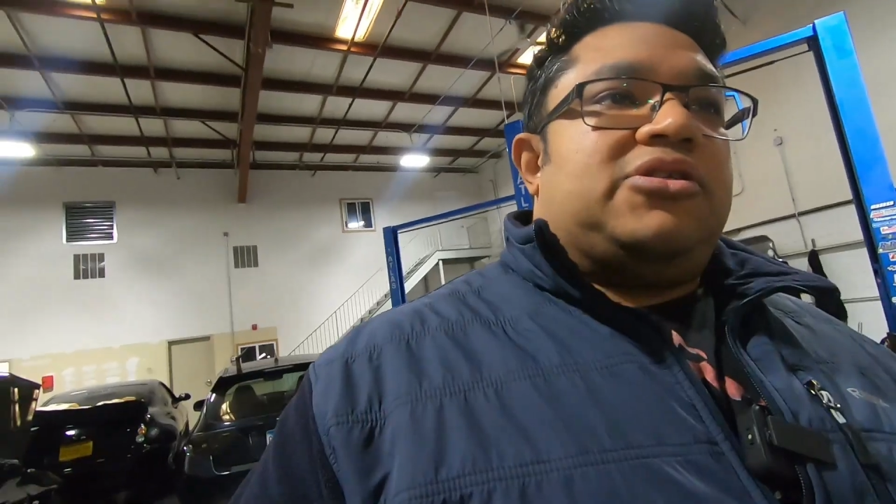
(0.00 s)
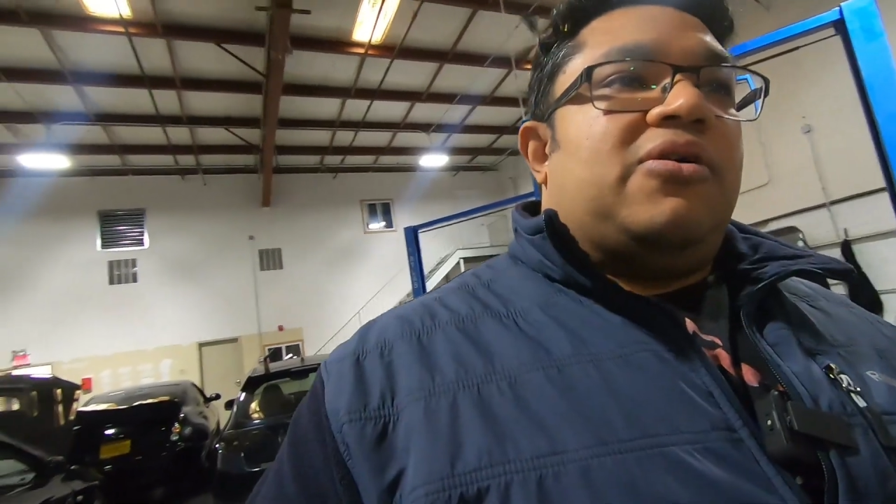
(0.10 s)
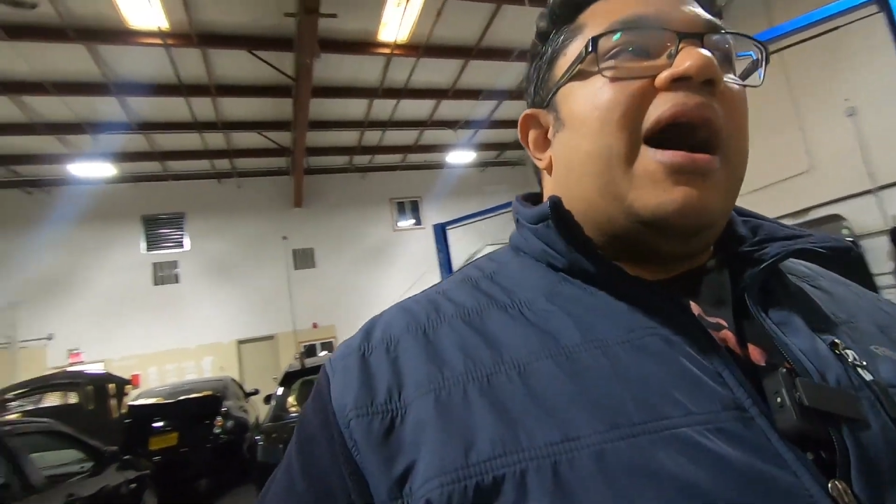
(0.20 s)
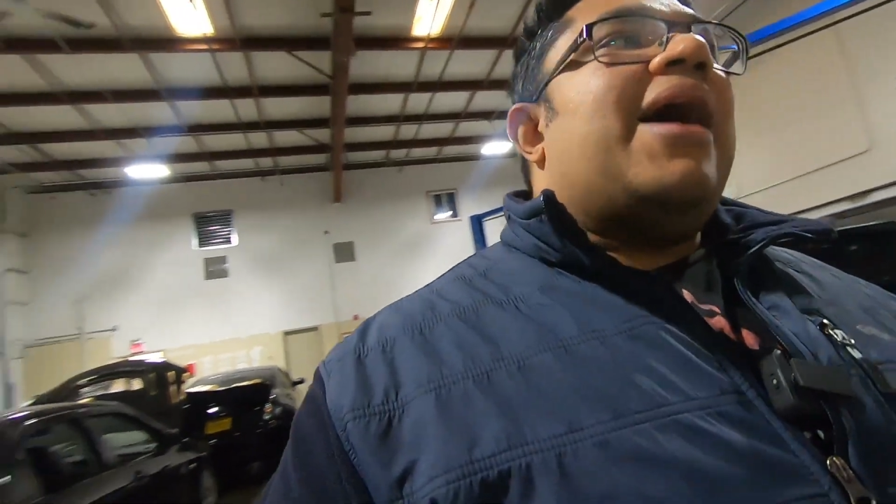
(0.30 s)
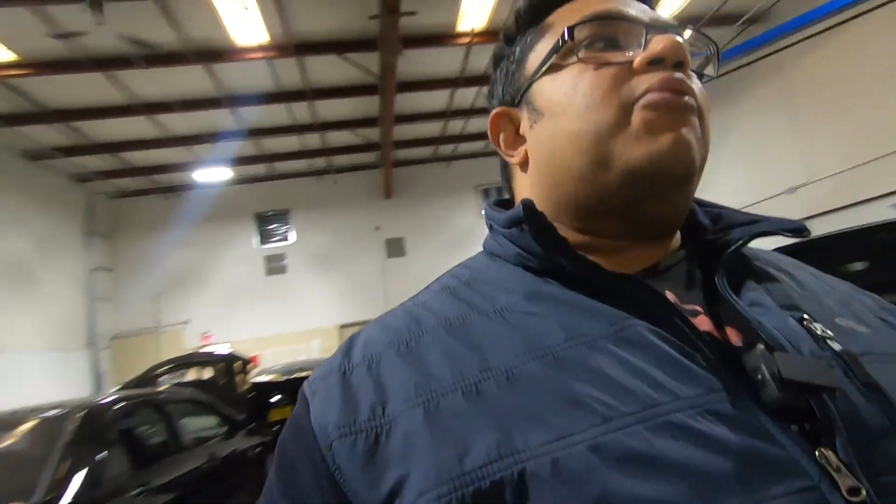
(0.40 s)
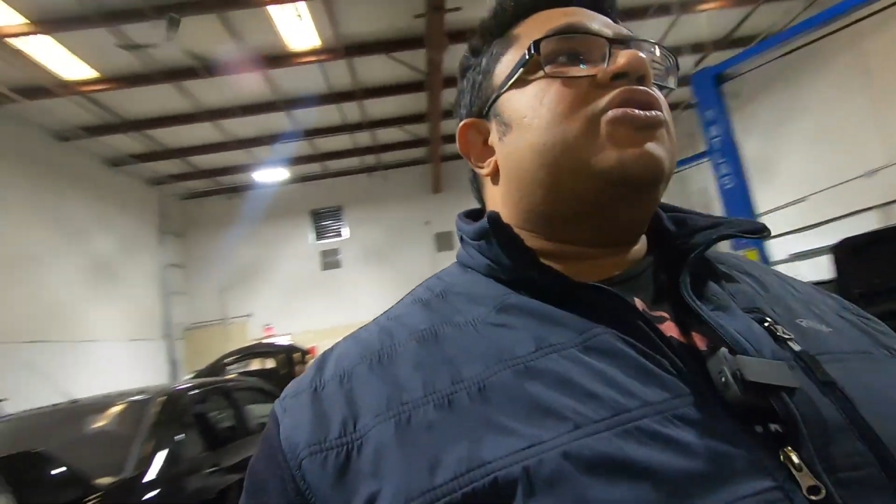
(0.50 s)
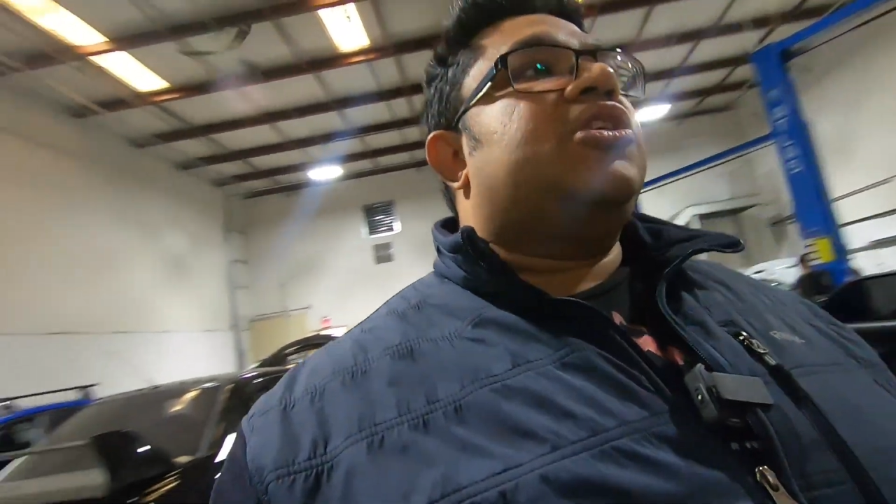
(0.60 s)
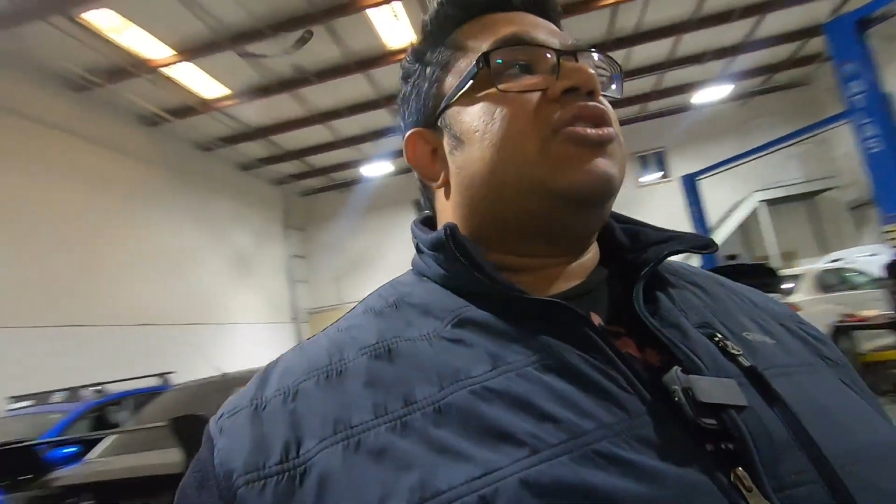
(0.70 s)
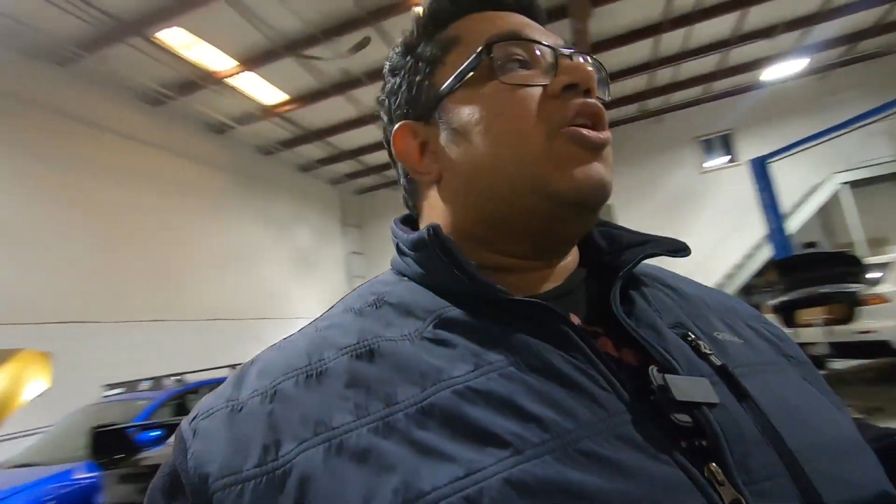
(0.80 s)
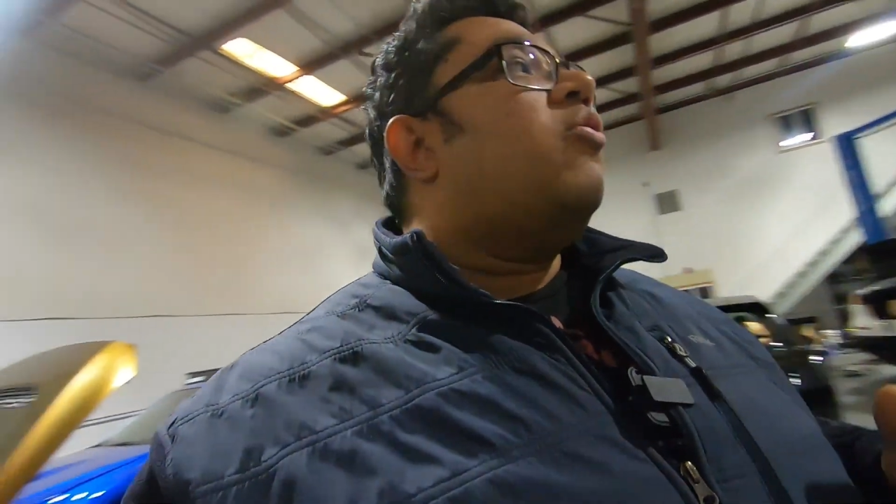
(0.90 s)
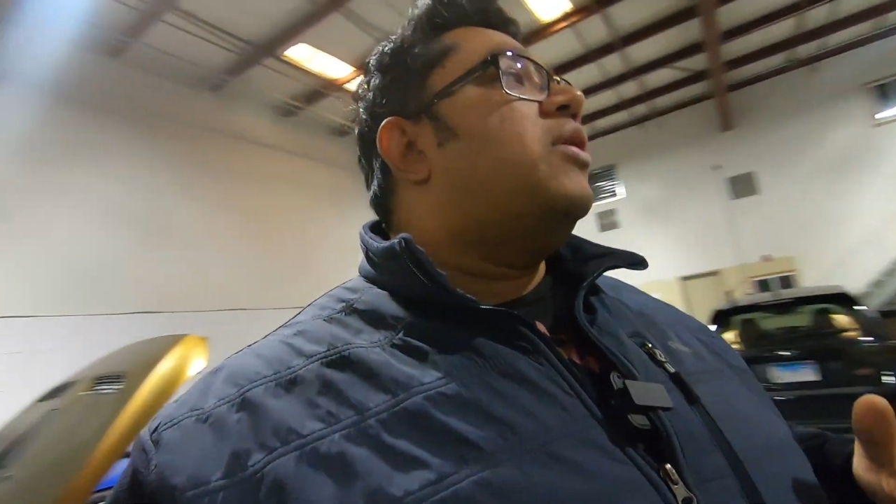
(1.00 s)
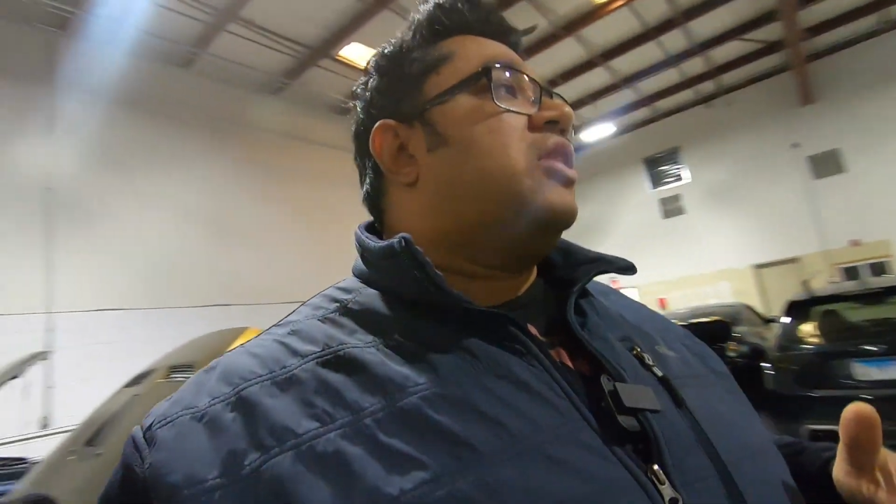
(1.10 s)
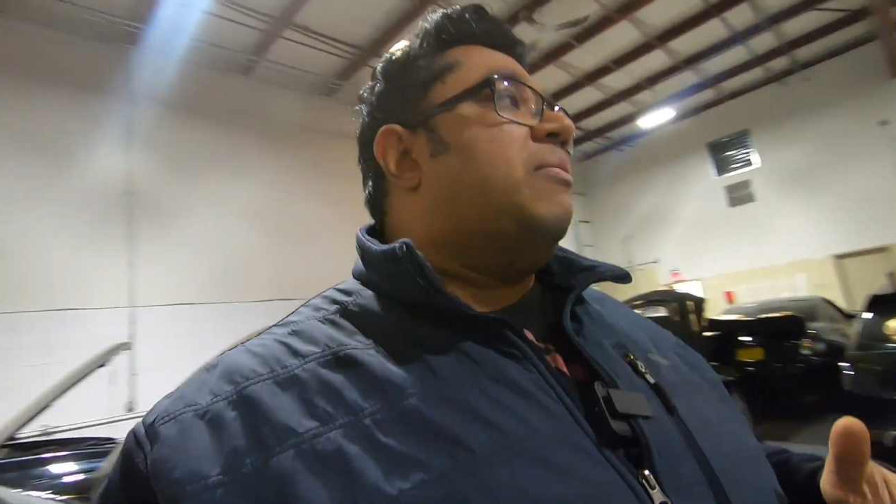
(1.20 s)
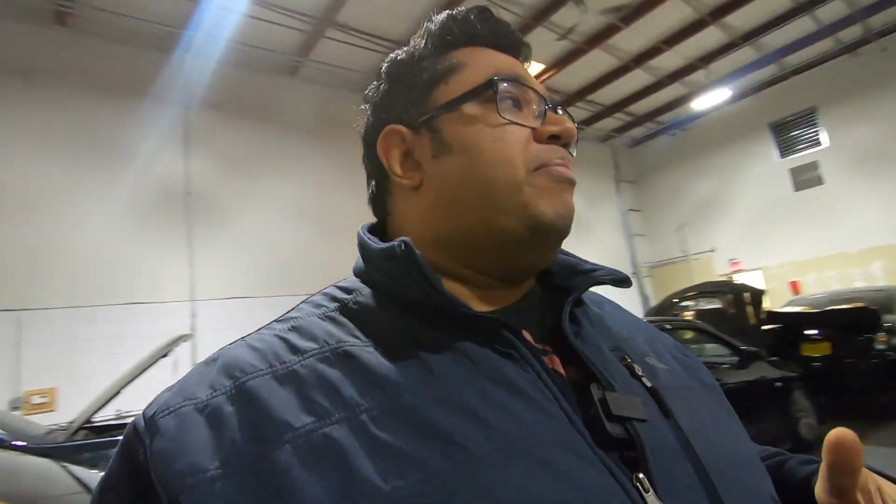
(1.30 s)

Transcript: So I would just go with the